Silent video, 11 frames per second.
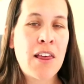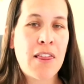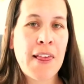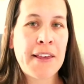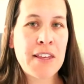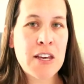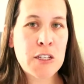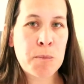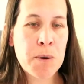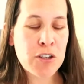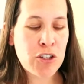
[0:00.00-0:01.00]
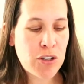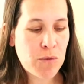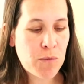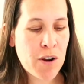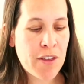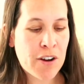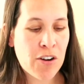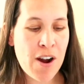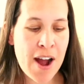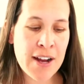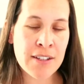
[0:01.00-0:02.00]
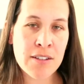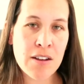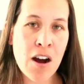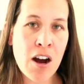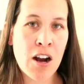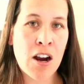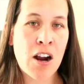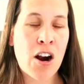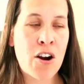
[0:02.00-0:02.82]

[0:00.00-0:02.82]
Like the expression where the cracks are